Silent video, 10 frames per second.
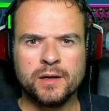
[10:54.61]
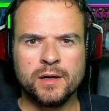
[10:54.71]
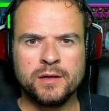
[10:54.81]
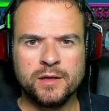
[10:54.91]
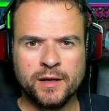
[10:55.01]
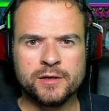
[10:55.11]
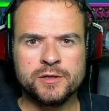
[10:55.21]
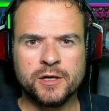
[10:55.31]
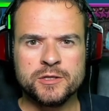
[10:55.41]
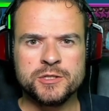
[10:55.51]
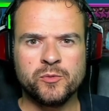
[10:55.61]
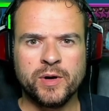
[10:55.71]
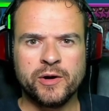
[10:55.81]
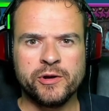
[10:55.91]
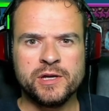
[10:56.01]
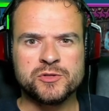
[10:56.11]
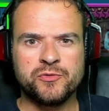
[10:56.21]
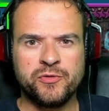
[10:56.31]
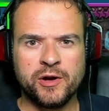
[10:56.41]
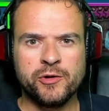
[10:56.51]
Another dungeon where he is
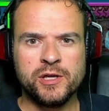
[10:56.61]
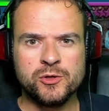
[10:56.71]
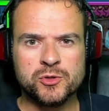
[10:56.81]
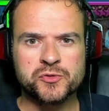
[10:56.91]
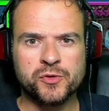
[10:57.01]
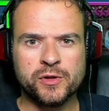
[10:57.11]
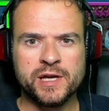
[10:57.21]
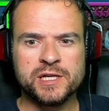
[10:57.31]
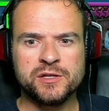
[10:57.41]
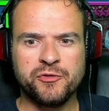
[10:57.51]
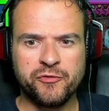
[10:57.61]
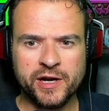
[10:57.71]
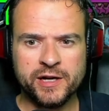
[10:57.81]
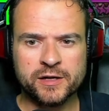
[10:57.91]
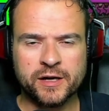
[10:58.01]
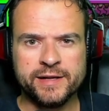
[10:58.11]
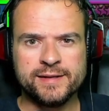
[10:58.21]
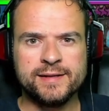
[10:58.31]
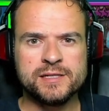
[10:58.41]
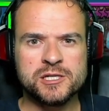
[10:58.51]
very useful is the Fire
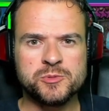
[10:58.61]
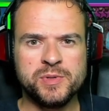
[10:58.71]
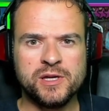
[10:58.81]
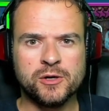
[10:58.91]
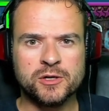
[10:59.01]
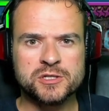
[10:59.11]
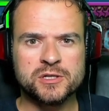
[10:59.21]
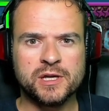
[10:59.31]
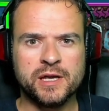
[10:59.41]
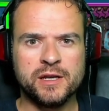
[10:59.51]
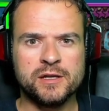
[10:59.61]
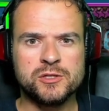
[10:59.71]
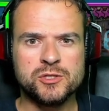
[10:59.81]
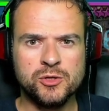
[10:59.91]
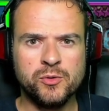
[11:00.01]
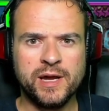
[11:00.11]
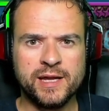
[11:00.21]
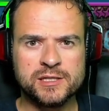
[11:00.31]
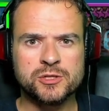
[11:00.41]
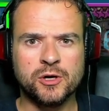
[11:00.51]
Knight, and this is because the 2
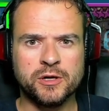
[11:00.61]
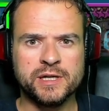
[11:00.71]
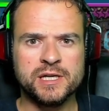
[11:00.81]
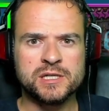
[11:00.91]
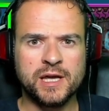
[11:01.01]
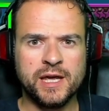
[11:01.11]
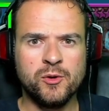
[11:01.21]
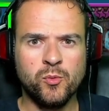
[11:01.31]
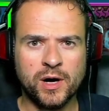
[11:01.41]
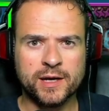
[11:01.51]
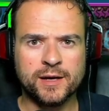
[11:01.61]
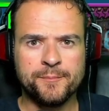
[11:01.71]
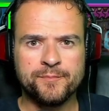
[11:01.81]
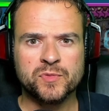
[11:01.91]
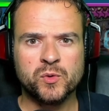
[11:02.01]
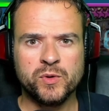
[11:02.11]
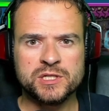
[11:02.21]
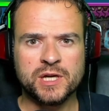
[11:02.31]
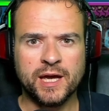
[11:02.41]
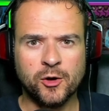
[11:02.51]
hits on his A1,
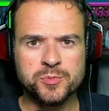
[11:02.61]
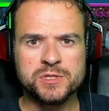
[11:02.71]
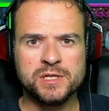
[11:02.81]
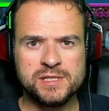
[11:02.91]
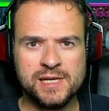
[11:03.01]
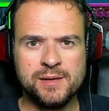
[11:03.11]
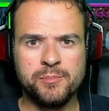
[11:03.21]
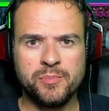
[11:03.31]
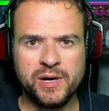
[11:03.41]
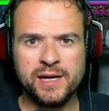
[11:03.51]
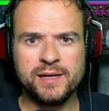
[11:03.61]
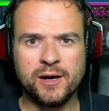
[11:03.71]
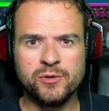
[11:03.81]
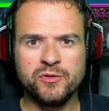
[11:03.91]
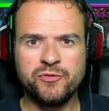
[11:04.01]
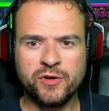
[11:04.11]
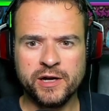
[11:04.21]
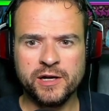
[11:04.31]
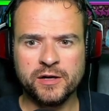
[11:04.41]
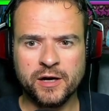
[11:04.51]
which helps the team bring down the
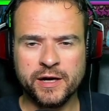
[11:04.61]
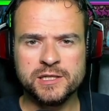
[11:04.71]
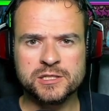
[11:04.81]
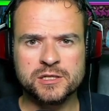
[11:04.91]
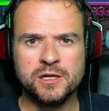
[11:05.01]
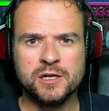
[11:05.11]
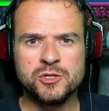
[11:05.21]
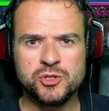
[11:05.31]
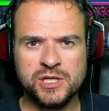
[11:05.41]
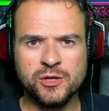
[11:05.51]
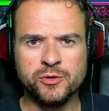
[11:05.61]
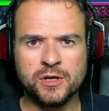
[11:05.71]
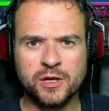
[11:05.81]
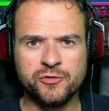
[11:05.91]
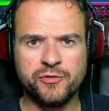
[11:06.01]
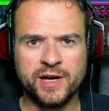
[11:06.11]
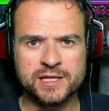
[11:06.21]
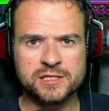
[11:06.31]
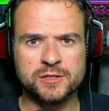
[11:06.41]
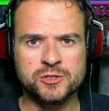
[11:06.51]
Fire Knight's shield a lot
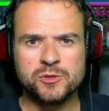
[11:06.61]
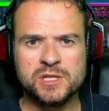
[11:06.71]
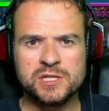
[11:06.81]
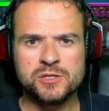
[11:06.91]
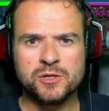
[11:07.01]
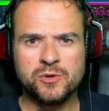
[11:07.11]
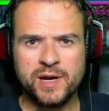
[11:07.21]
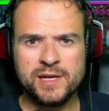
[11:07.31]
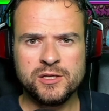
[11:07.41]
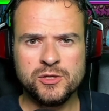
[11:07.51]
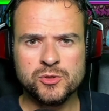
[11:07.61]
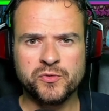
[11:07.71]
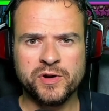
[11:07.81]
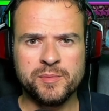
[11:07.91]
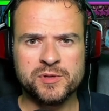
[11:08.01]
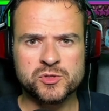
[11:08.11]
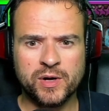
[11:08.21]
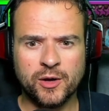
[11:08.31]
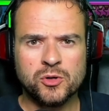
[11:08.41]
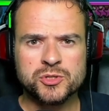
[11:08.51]
faster. So this is a great use for him as
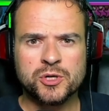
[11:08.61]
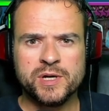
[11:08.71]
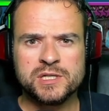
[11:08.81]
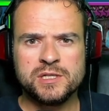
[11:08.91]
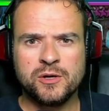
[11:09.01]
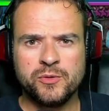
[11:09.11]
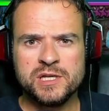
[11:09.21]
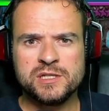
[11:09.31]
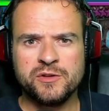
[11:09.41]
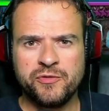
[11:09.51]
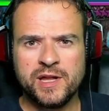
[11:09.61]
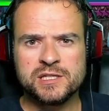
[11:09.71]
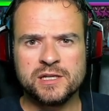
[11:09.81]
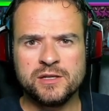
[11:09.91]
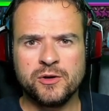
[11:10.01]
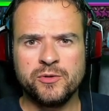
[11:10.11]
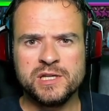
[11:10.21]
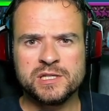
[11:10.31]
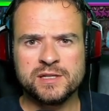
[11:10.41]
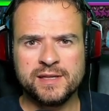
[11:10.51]
well. Also, his decreased defense and
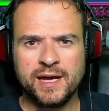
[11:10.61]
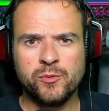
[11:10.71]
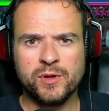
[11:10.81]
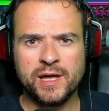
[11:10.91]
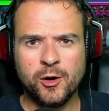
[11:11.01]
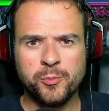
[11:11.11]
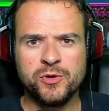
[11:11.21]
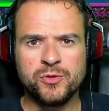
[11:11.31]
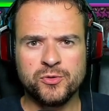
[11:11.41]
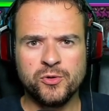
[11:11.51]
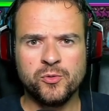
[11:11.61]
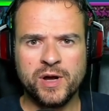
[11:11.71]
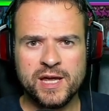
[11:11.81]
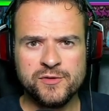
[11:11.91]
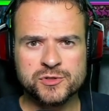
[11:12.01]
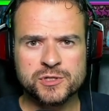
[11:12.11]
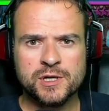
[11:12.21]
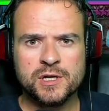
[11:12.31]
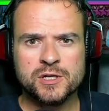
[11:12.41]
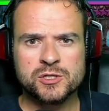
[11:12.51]
decreased attack will help you through the
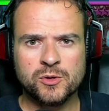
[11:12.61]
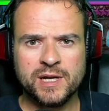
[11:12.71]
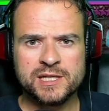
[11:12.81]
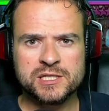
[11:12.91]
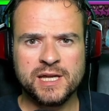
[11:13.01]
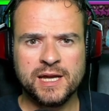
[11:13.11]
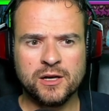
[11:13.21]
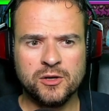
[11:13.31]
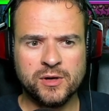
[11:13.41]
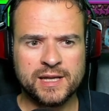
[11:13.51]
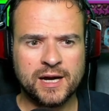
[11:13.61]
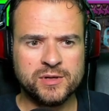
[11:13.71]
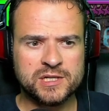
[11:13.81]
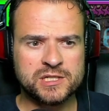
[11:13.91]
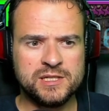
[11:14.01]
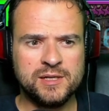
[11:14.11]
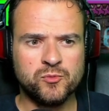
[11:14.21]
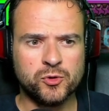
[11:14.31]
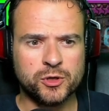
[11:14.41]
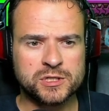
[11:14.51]
waves. So let's take a look at how this
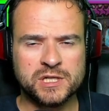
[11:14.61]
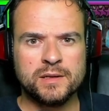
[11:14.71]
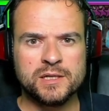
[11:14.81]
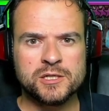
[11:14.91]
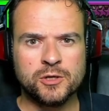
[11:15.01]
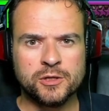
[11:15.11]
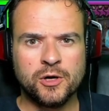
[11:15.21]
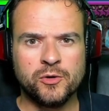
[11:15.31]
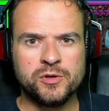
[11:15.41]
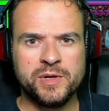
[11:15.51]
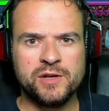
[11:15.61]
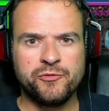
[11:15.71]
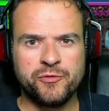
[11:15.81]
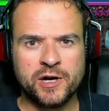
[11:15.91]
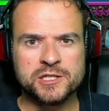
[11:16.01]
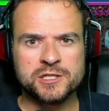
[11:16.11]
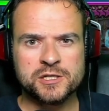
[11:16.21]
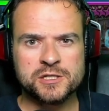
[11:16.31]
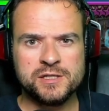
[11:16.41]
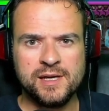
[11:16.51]
team works. This is not going to be the
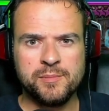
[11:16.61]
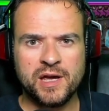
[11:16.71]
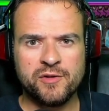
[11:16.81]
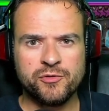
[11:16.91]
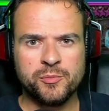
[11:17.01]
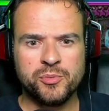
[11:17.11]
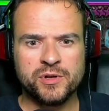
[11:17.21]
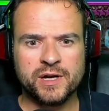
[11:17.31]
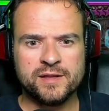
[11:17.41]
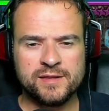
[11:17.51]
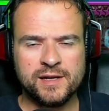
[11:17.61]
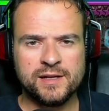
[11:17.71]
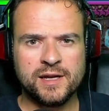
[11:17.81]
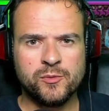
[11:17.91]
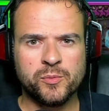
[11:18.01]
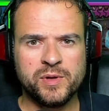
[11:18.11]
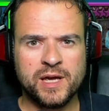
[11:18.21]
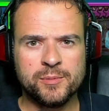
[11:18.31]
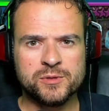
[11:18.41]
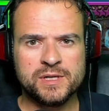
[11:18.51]
fastest team ever, but I think they will
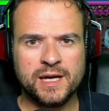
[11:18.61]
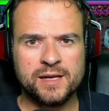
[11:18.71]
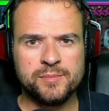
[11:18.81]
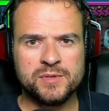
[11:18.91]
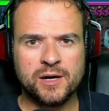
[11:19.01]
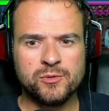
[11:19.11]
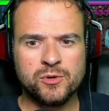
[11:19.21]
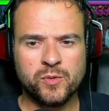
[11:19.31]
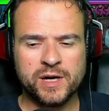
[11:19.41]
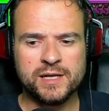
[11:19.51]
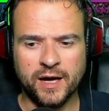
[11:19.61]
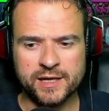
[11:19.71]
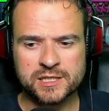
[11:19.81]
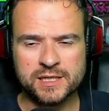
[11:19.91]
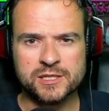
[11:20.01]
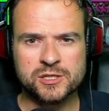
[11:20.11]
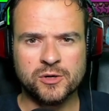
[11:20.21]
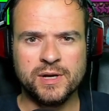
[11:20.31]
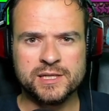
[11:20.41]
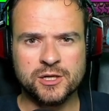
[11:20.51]
be able to get him down quite nicely.
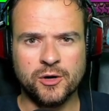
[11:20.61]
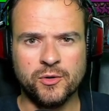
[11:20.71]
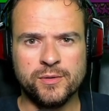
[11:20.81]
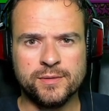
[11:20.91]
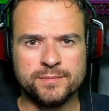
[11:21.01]
So let's go.